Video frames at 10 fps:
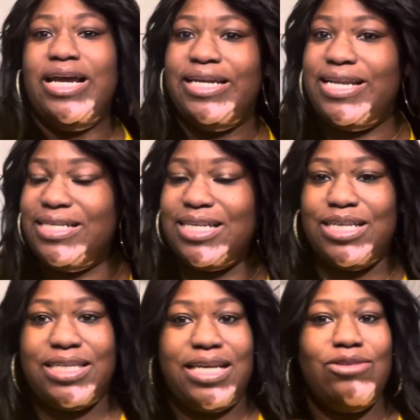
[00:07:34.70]
This
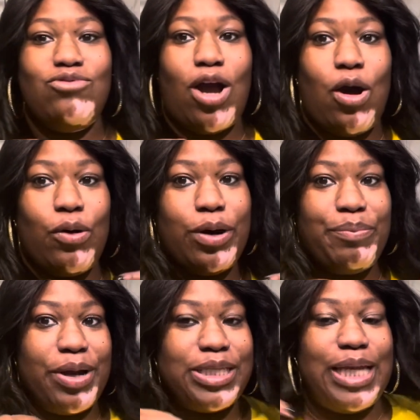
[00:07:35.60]
is, you know,
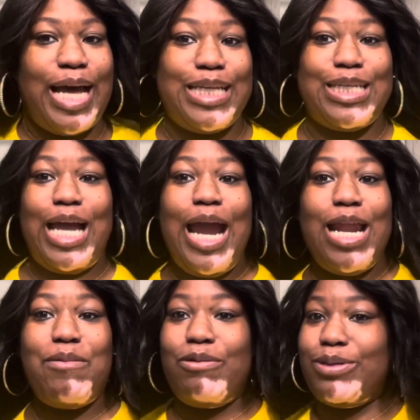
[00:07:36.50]
compared to last night, I
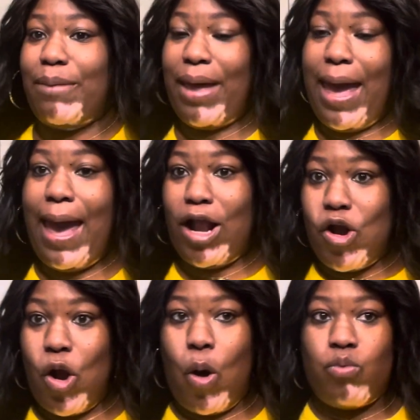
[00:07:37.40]
was a bad
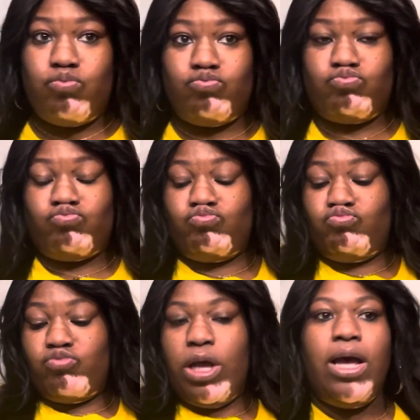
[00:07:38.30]
girl.
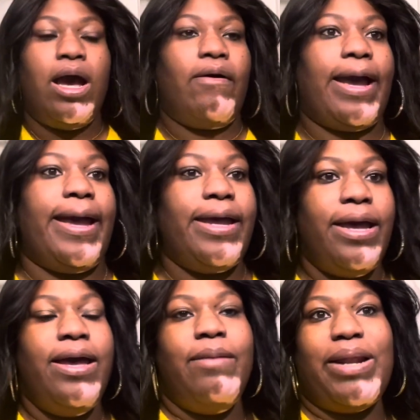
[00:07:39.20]
Okay,
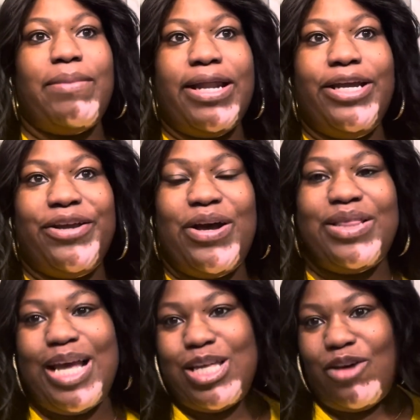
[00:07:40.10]
but I'm out of here, y'all.
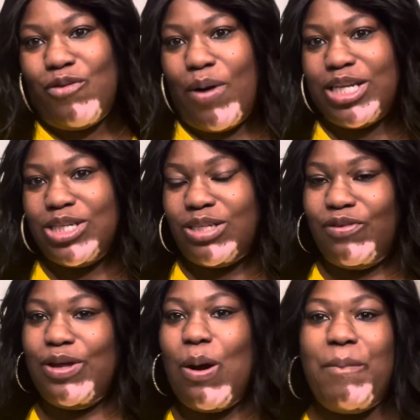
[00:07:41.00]
Thank y'all for watching this
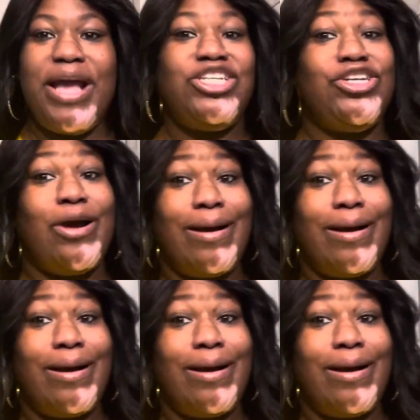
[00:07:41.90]
video. Make sure y'all